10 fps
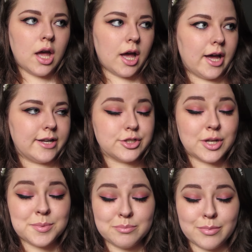uh,
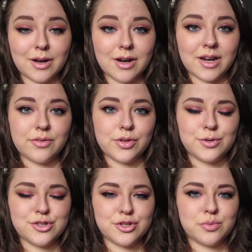description bar if
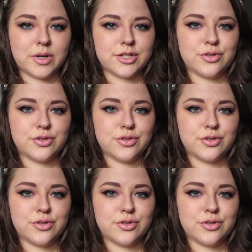you do want